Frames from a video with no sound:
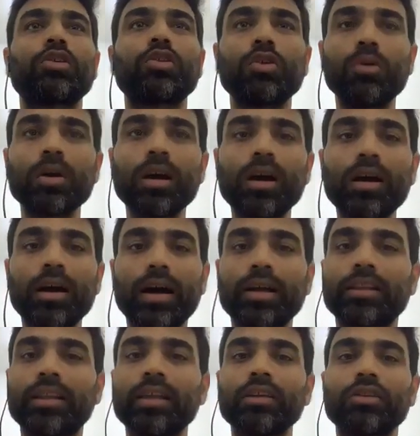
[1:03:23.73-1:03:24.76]
Yoga,
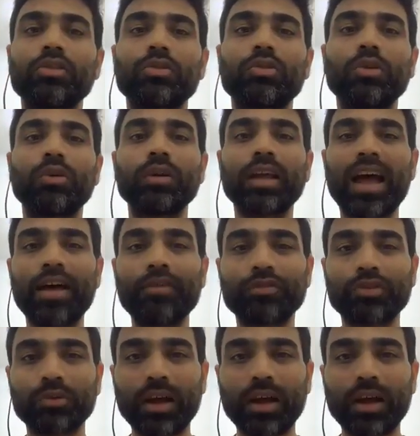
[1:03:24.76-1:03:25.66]
I think you don't have